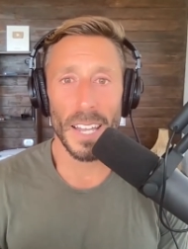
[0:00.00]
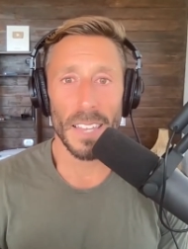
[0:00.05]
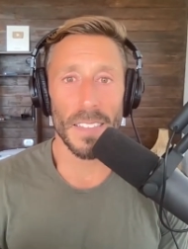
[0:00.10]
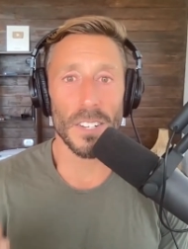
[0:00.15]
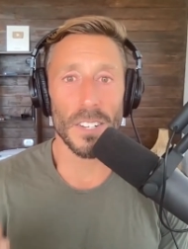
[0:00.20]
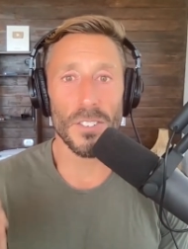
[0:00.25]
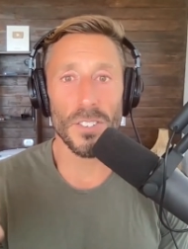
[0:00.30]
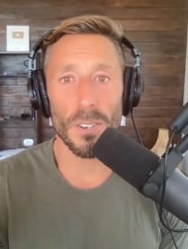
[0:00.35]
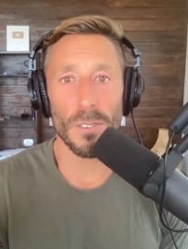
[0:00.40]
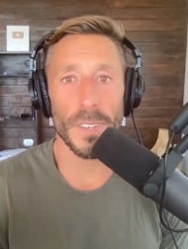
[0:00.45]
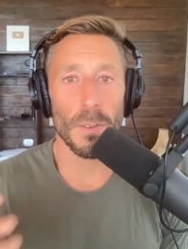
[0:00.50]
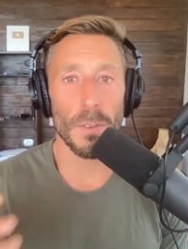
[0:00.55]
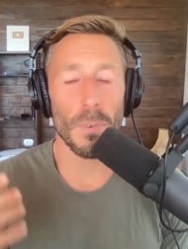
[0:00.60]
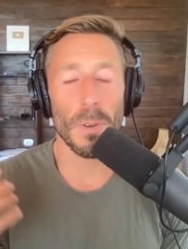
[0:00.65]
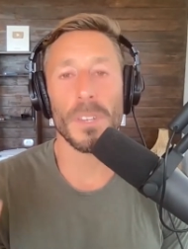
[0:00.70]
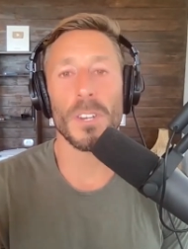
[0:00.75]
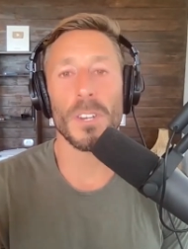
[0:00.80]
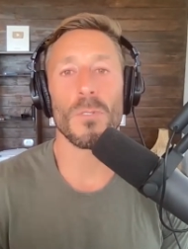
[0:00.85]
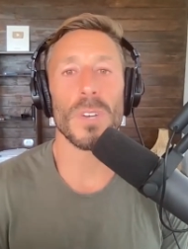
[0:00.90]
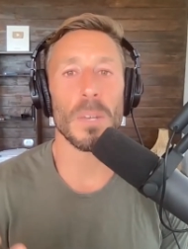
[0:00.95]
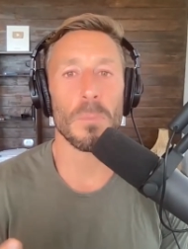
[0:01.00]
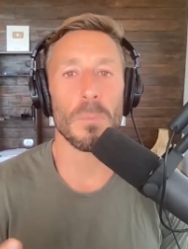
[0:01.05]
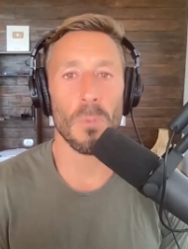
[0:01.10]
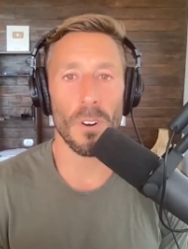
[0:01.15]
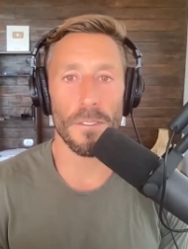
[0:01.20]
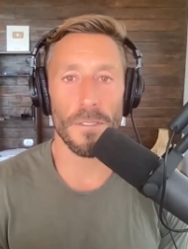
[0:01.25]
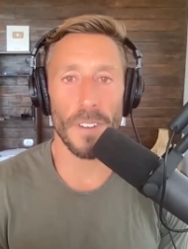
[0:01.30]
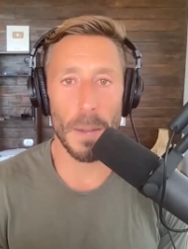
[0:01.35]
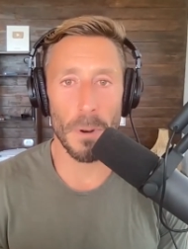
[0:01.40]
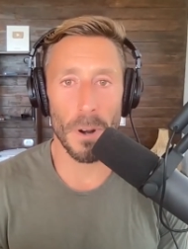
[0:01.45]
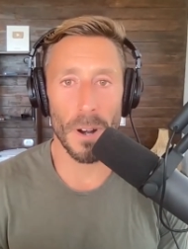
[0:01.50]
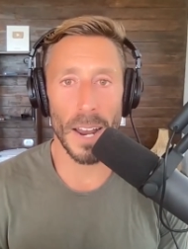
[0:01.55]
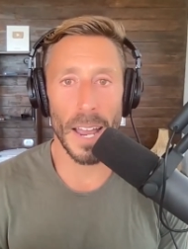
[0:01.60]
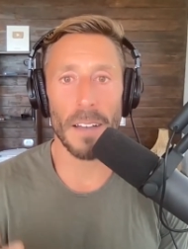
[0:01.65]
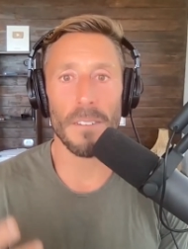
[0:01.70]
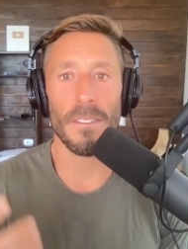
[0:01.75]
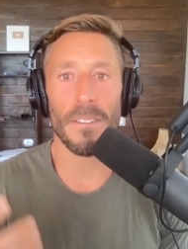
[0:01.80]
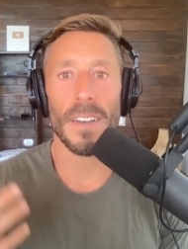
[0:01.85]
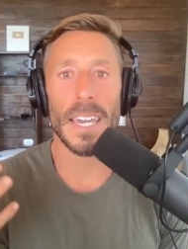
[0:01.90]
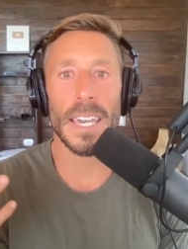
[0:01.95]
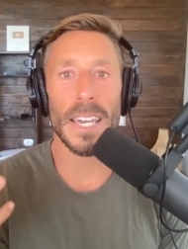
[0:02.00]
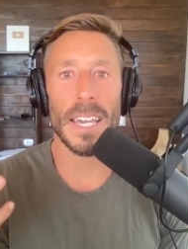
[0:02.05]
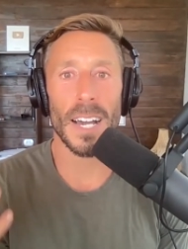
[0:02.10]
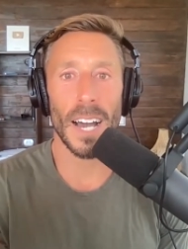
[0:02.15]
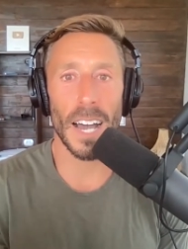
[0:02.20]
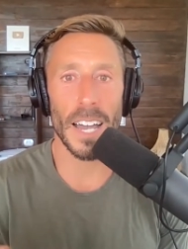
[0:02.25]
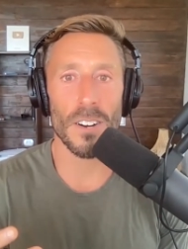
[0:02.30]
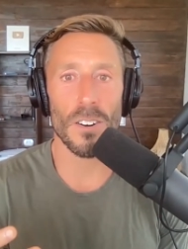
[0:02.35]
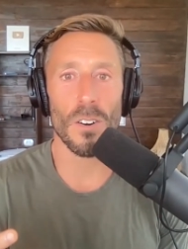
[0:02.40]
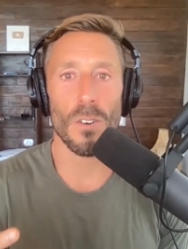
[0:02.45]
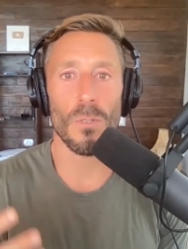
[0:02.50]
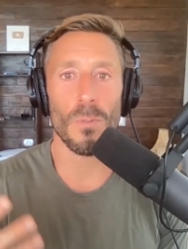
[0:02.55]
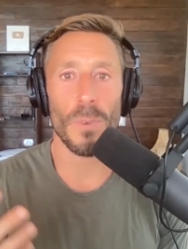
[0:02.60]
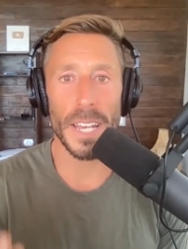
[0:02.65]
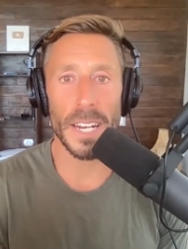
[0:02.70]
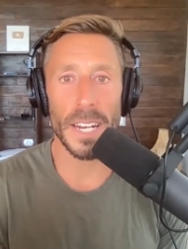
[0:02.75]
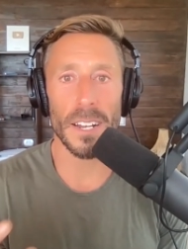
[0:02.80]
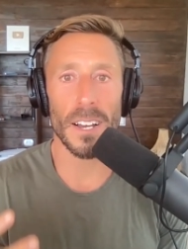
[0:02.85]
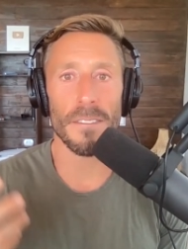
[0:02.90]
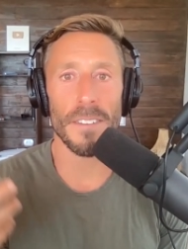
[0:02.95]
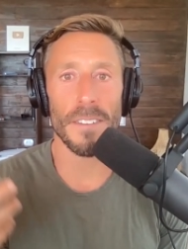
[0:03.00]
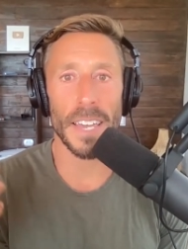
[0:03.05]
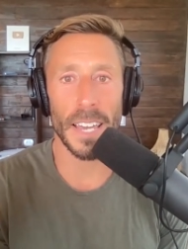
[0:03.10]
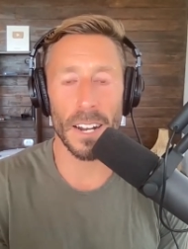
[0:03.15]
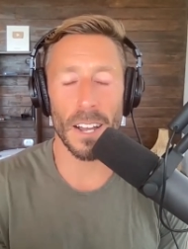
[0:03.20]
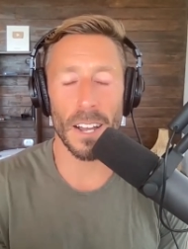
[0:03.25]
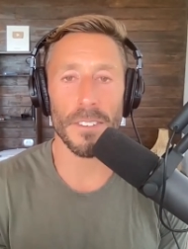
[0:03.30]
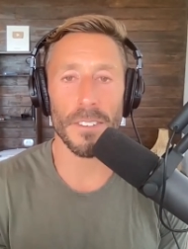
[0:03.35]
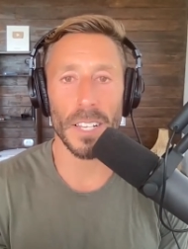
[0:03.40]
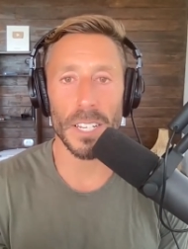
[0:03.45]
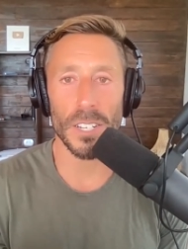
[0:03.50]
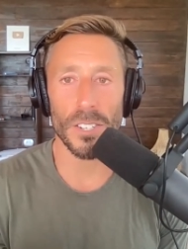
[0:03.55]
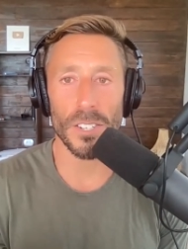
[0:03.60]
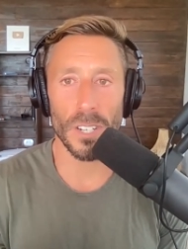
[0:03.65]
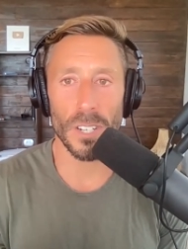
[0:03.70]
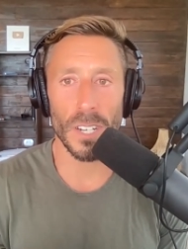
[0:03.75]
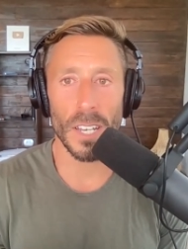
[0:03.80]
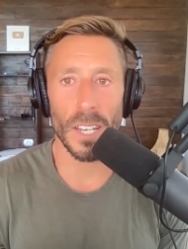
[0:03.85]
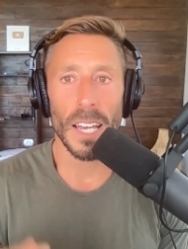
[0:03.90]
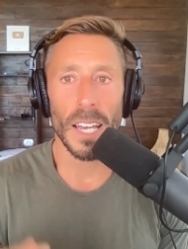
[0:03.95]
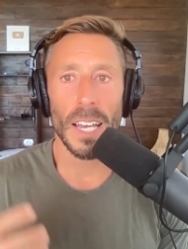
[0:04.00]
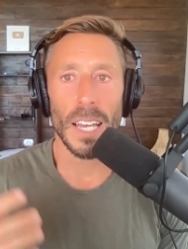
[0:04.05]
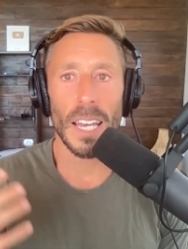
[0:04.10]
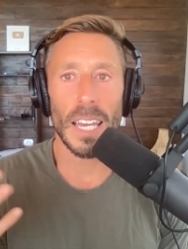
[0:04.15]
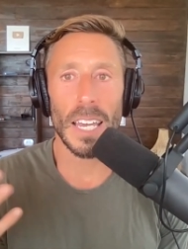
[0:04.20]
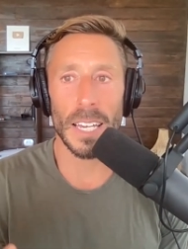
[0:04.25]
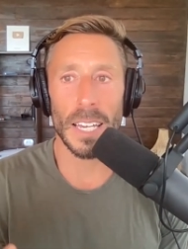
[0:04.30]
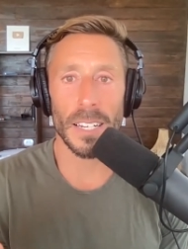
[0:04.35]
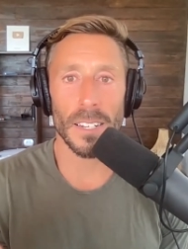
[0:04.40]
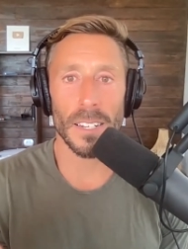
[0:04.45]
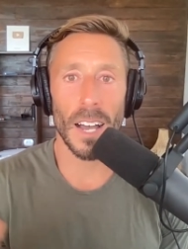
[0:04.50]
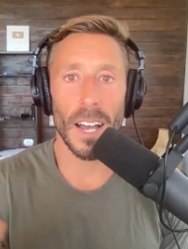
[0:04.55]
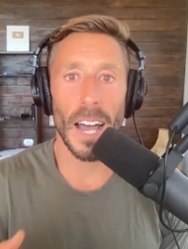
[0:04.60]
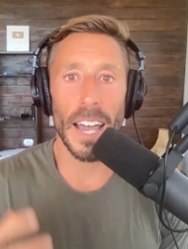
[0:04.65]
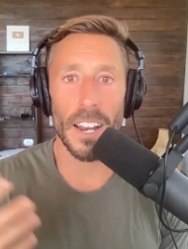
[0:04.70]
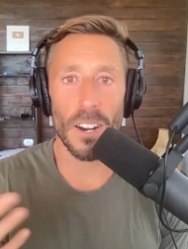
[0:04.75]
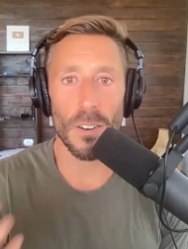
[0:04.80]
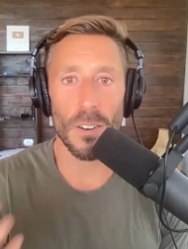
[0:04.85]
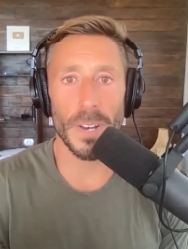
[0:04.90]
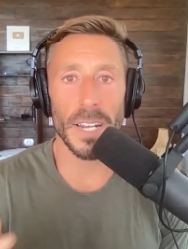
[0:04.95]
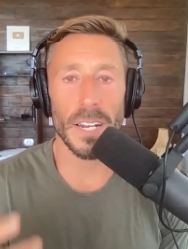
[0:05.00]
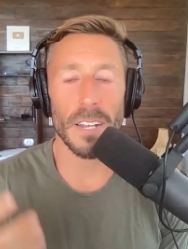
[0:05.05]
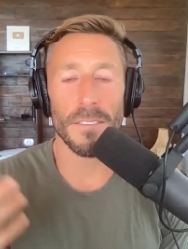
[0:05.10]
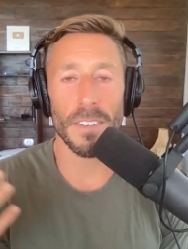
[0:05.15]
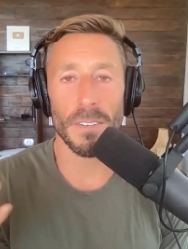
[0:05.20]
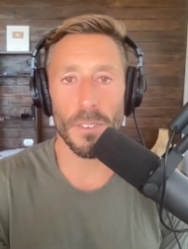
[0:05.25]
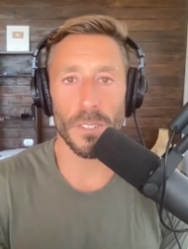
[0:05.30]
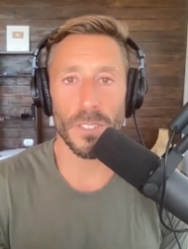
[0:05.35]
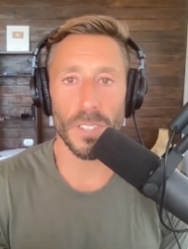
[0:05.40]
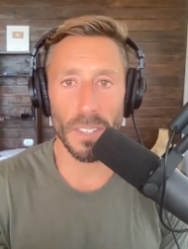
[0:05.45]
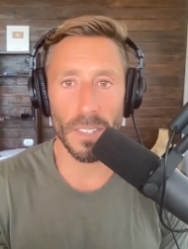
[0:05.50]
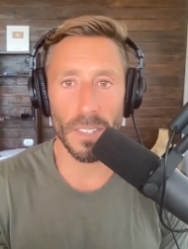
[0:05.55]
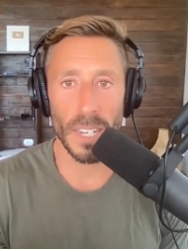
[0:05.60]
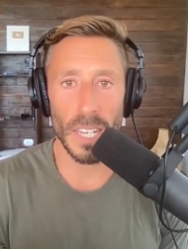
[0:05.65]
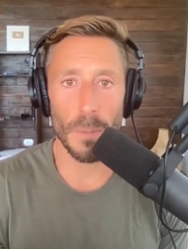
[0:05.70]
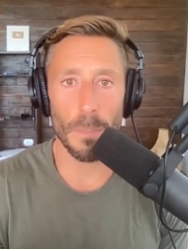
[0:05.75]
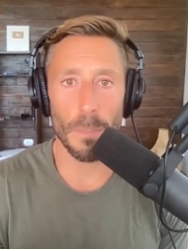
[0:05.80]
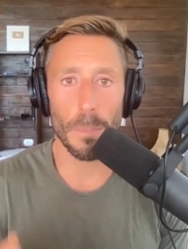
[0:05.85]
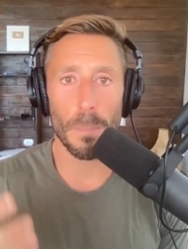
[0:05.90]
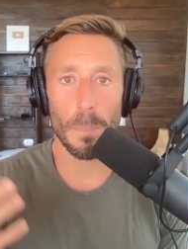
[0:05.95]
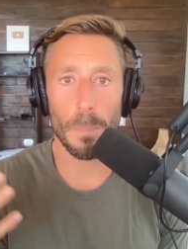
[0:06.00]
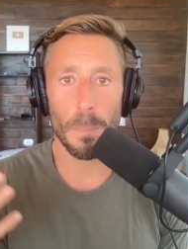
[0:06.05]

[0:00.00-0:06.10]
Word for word: that show that women who eat more fiber have a higher rate of anovulation and a higher rate of infertility,